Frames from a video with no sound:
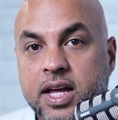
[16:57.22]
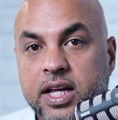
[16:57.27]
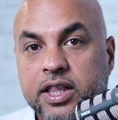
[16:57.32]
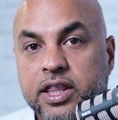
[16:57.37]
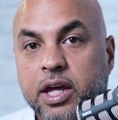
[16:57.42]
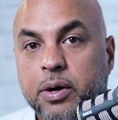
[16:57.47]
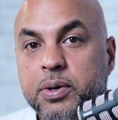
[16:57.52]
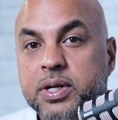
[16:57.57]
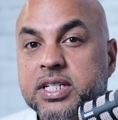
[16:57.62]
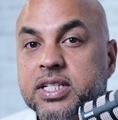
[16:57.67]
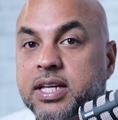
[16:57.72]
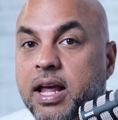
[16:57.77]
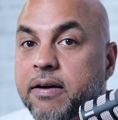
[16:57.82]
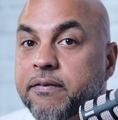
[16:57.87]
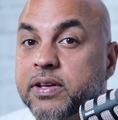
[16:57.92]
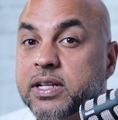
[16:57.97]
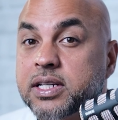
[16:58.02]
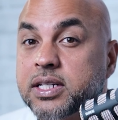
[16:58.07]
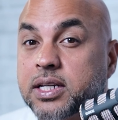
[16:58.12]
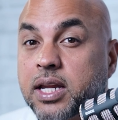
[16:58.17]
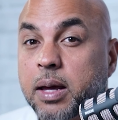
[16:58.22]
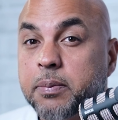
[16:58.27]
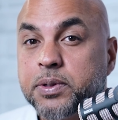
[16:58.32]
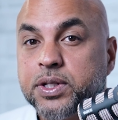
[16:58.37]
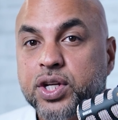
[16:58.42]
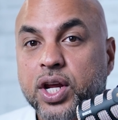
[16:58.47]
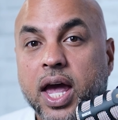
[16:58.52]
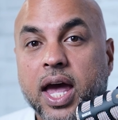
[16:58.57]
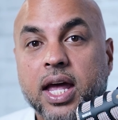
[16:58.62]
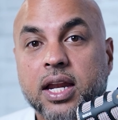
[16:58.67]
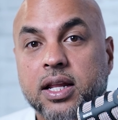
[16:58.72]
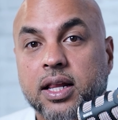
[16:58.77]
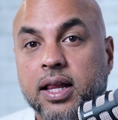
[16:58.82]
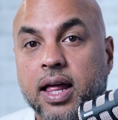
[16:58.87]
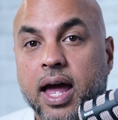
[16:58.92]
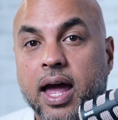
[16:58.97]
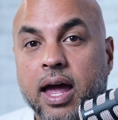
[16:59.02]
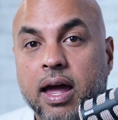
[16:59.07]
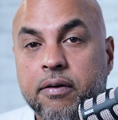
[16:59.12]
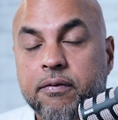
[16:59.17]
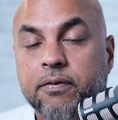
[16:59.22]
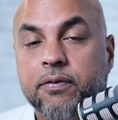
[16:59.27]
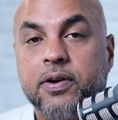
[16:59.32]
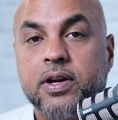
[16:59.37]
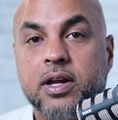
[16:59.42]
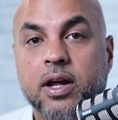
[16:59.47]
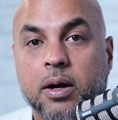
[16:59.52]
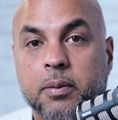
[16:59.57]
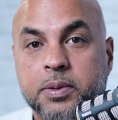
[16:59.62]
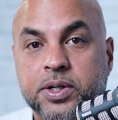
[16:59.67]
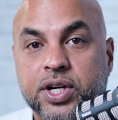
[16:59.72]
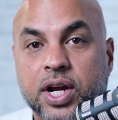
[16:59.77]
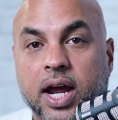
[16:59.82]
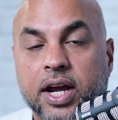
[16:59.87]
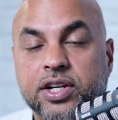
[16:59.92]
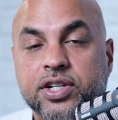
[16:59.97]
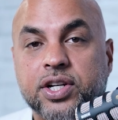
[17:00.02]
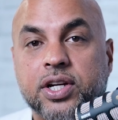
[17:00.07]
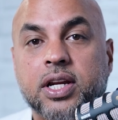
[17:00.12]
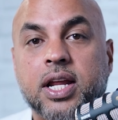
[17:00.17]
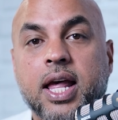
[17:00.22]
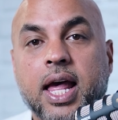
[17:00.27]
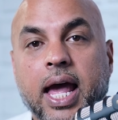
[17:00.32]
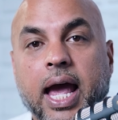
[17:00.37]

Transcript: There are 7 steps to handle every objection,